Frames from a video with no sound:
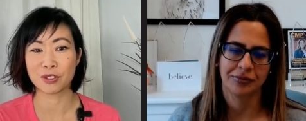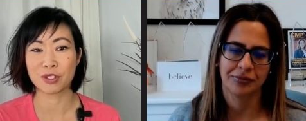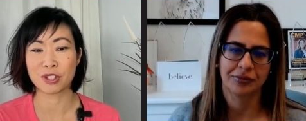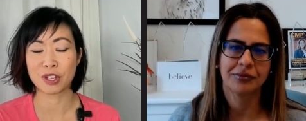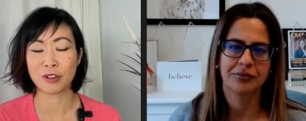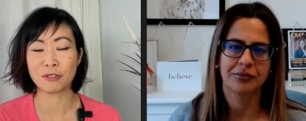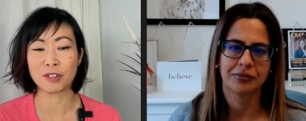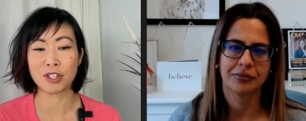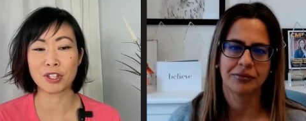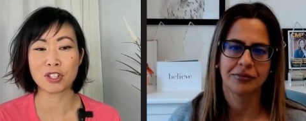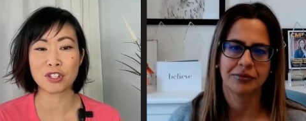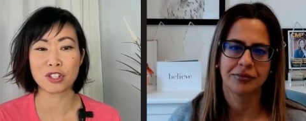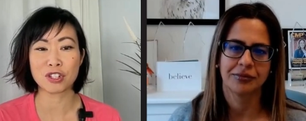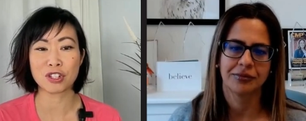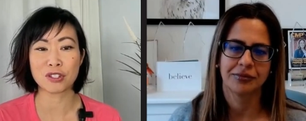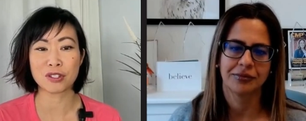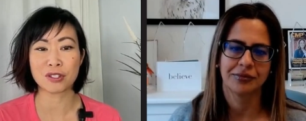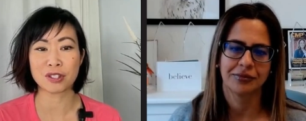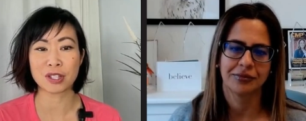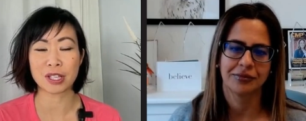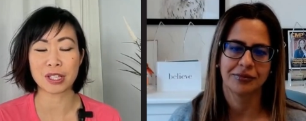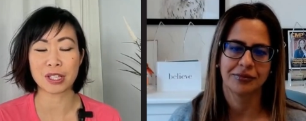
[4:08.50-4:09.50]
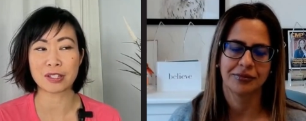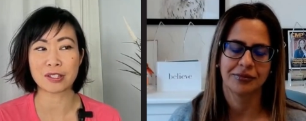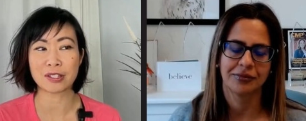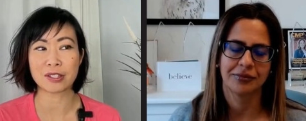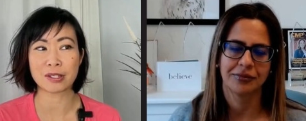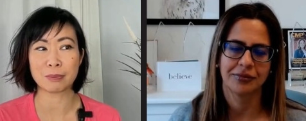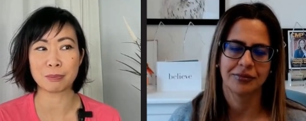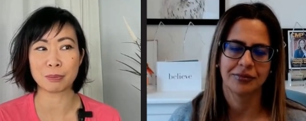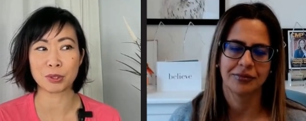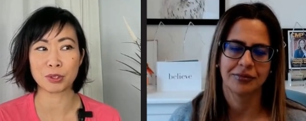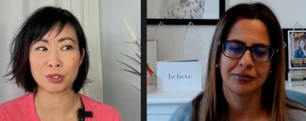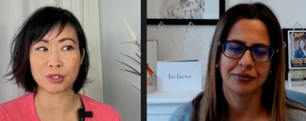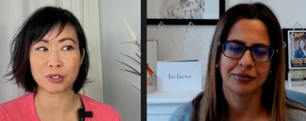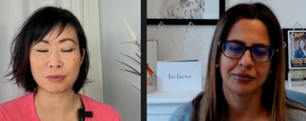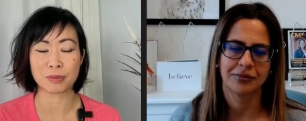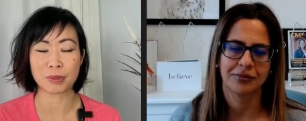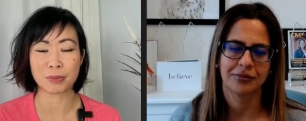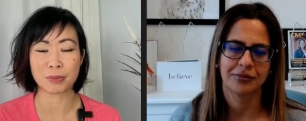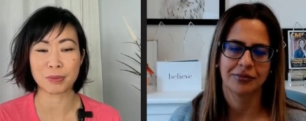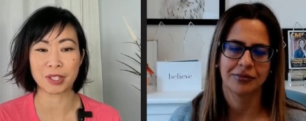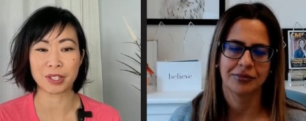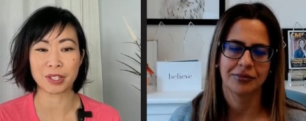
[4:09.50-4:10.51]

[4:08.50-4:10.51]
Speaker 1: so dovish, just in simple terms,